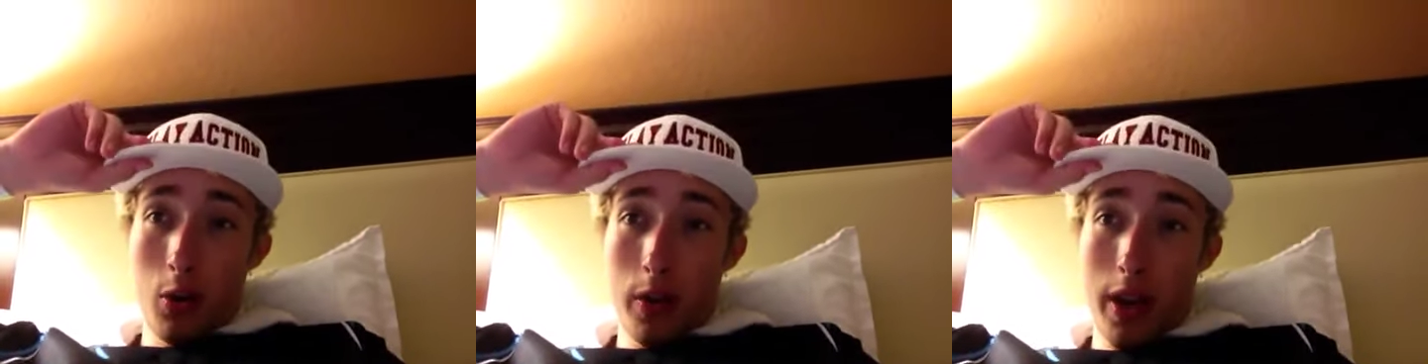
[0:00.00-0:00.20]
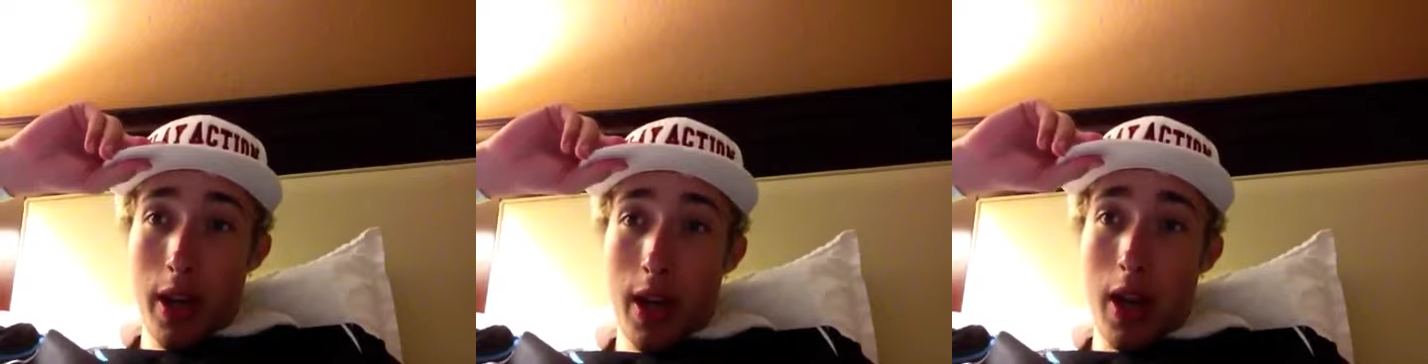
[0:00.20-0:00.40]

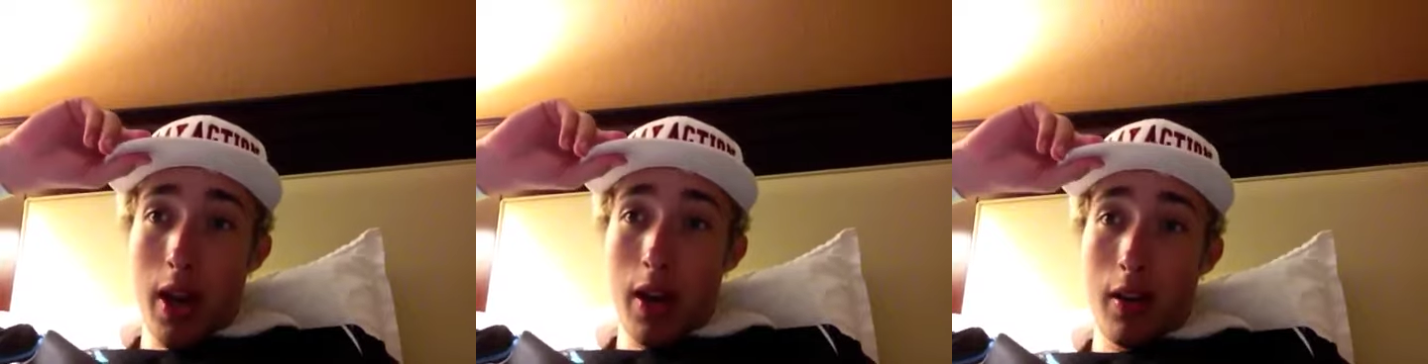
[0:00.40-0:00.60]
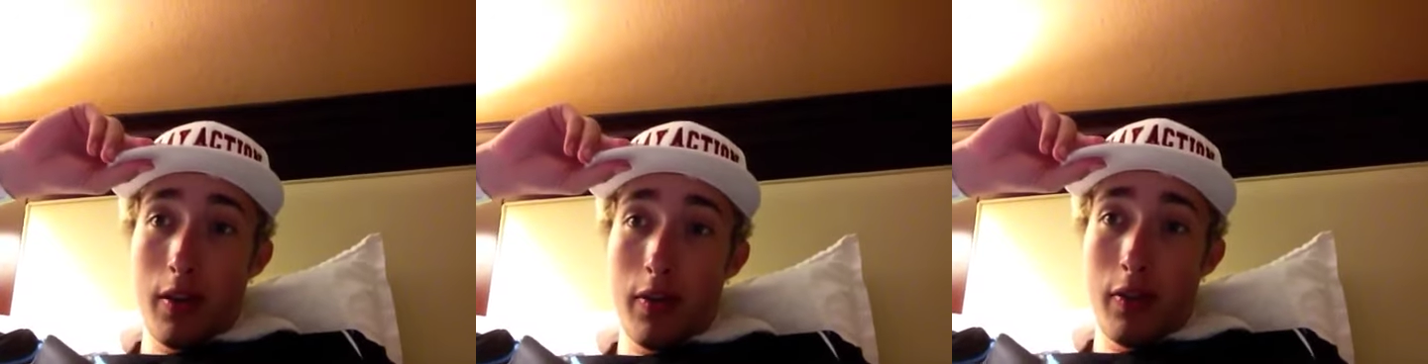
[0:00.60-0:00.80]
We
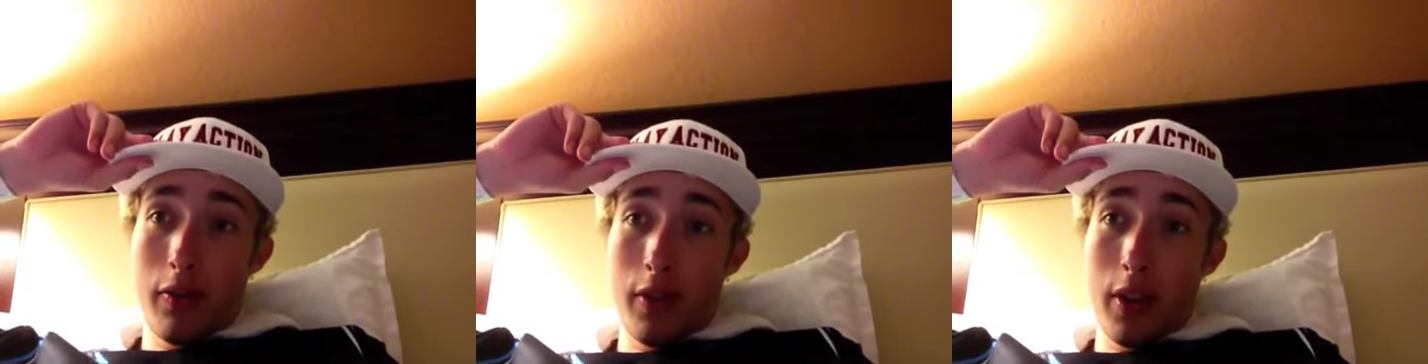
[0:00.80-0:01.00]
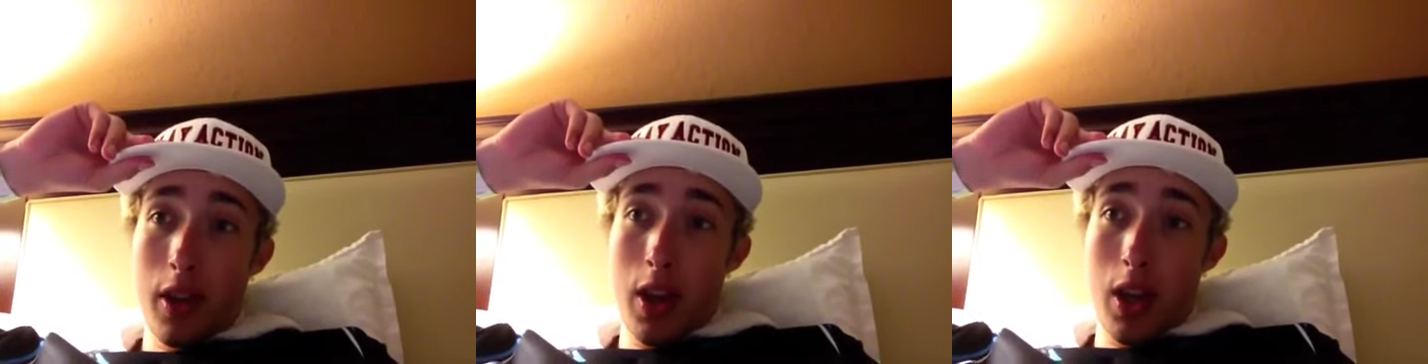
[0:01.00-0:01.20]
have
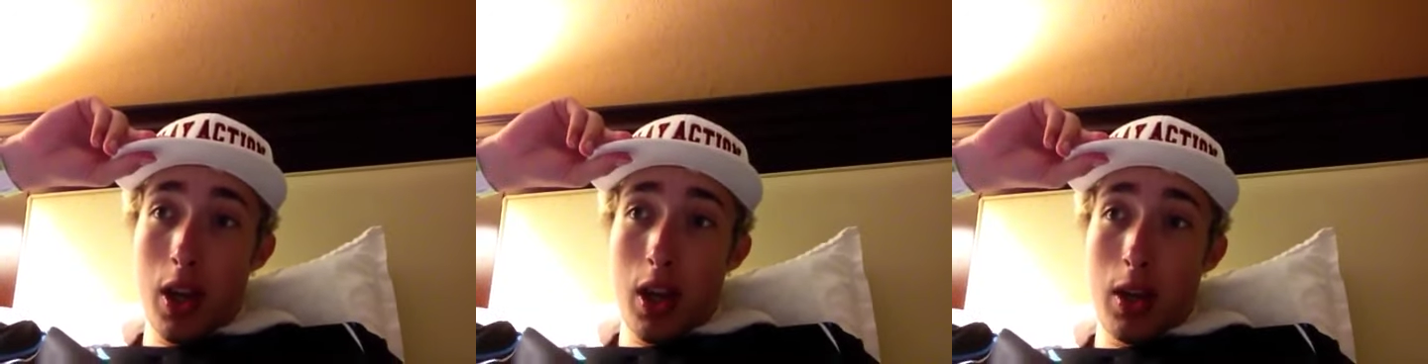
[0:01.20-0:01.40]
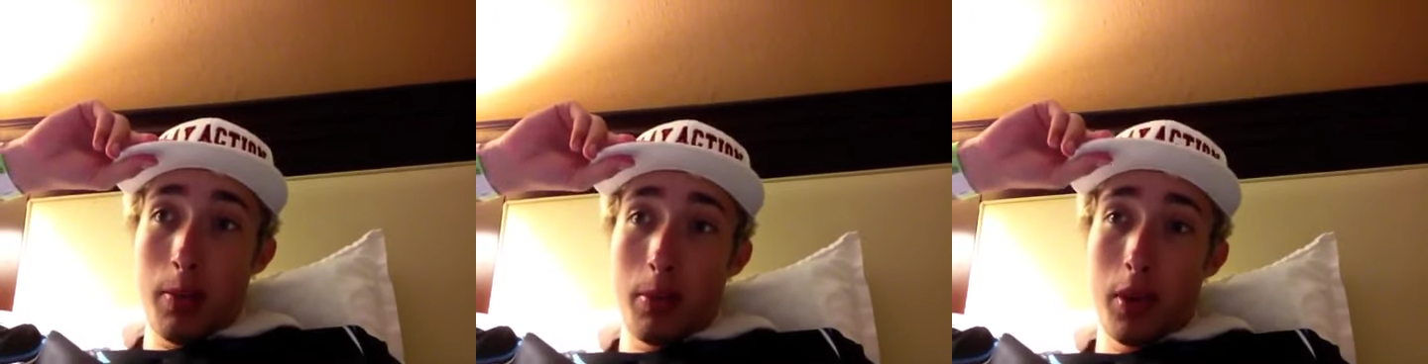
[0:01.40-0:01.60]

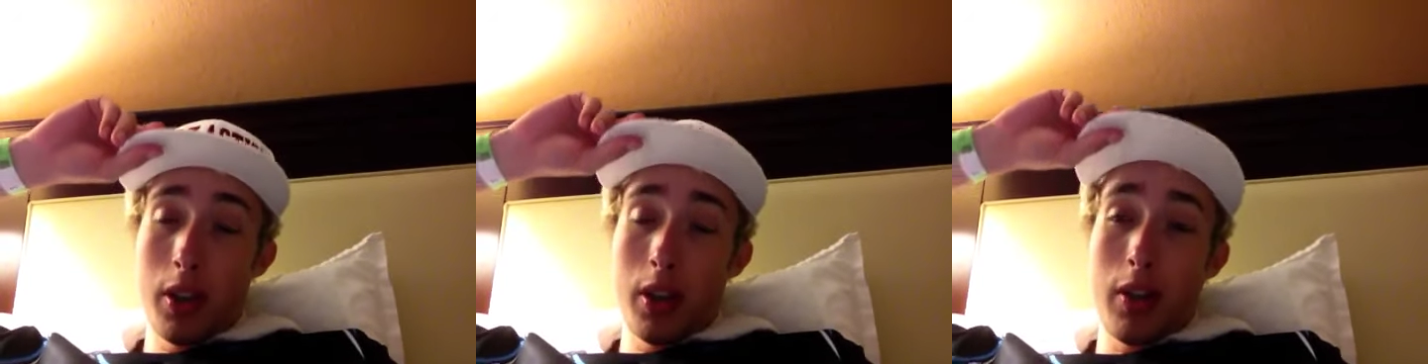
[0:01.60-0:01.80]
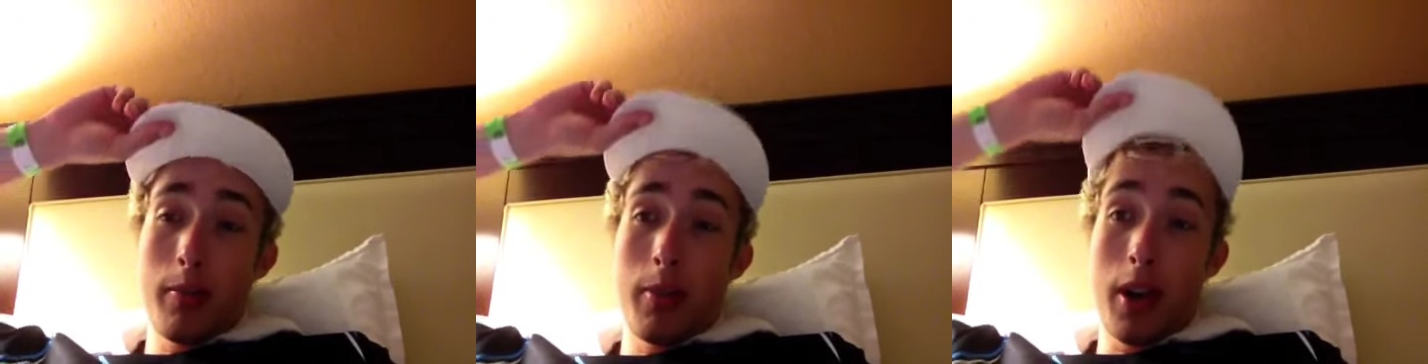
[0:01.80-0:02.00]
a pretty
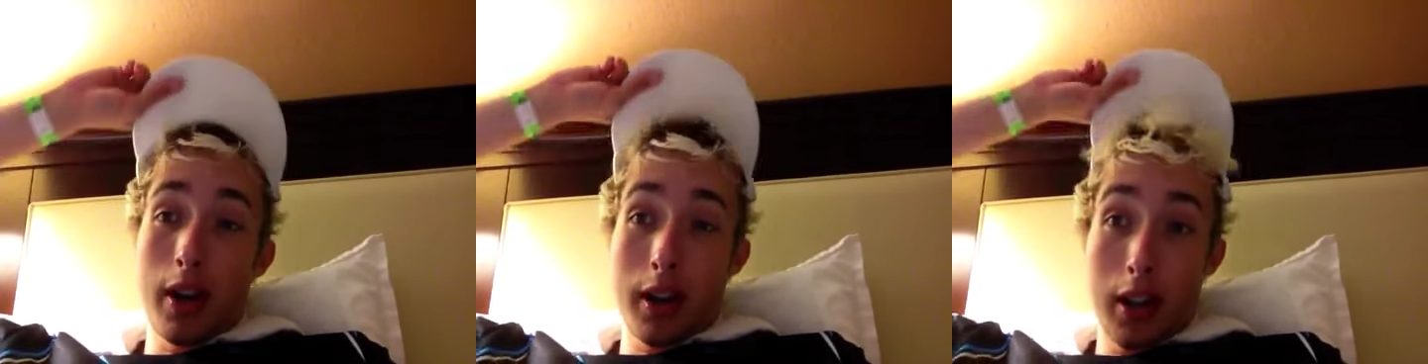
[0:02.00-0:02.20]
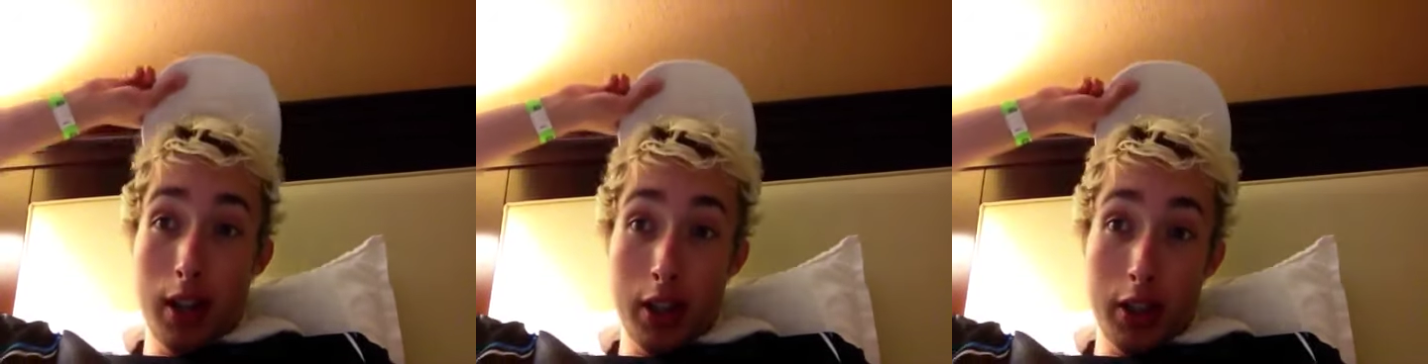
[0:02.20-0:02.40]
tough
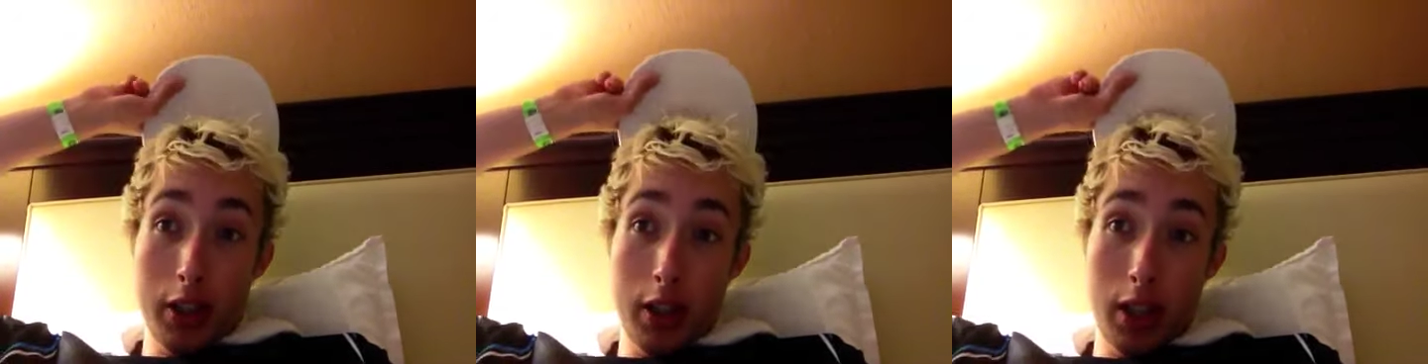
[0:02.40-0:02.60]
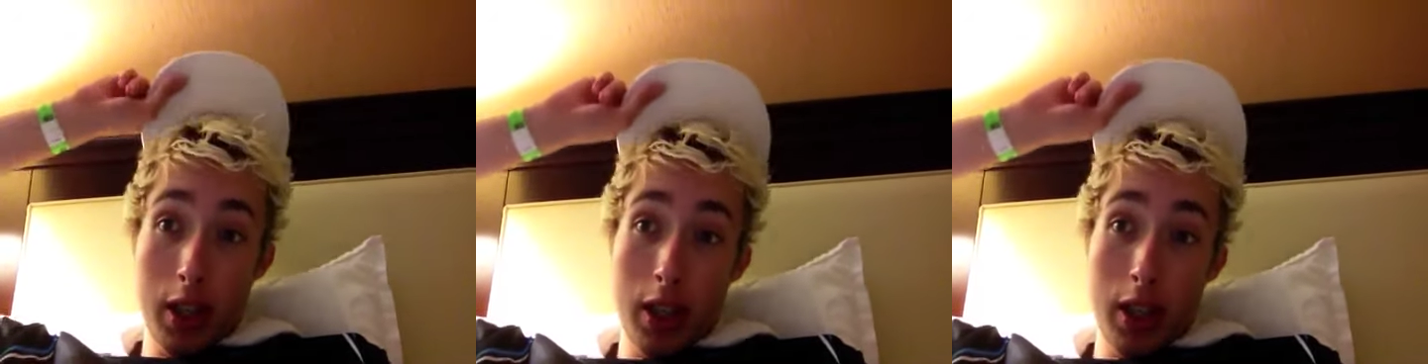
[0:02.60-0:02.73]
bracket actually.